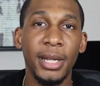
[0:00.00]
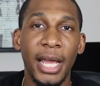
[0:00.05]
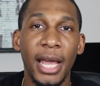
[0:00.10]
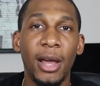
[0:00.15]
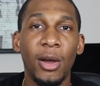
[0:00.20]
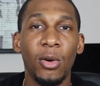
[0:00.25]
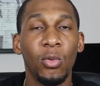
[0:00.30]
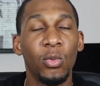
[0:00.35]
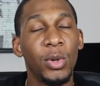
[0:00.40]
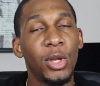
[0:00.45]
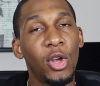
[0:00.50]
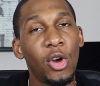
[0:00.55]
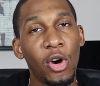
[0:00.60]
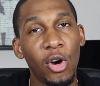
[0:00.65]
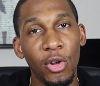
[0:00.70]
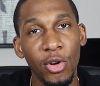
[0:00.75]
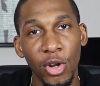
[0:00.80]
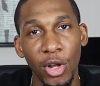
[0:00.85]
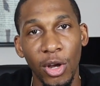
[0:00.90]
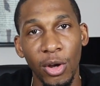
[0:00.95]
Now, we
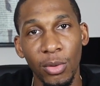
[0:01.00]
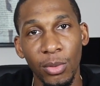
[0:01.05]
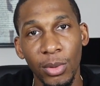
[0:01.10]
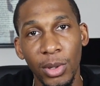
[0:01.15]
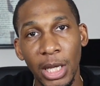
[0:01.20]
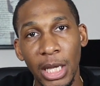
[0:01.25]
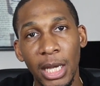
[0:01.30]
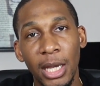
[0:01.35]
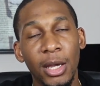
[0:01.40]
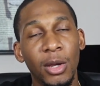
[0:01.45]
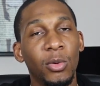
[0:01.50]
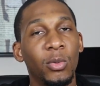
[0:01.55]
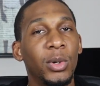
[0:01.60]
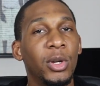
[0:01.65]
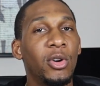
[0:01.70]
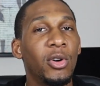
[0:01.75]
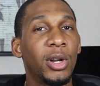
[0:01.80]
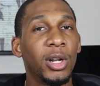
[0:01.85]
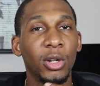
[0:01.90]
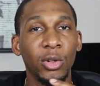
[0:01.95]
all know we're
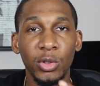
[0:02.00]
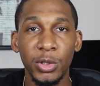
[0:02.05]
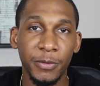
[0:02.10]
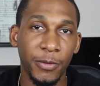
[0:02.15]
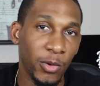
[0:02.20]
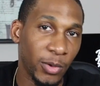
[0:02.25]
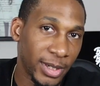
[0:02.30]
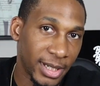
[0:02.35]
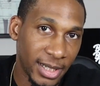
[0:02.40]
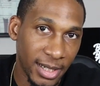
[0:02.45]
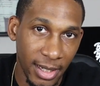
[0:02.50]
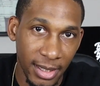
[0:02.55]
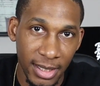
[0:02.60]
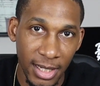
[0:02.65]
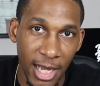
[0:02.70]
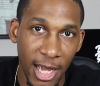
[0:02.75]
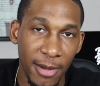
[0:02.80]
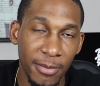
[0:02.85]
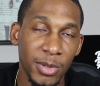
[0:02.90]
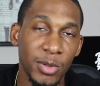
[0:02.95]
going to lose focus at
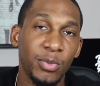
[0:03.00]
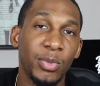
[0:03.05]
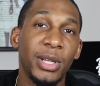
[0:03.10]
times,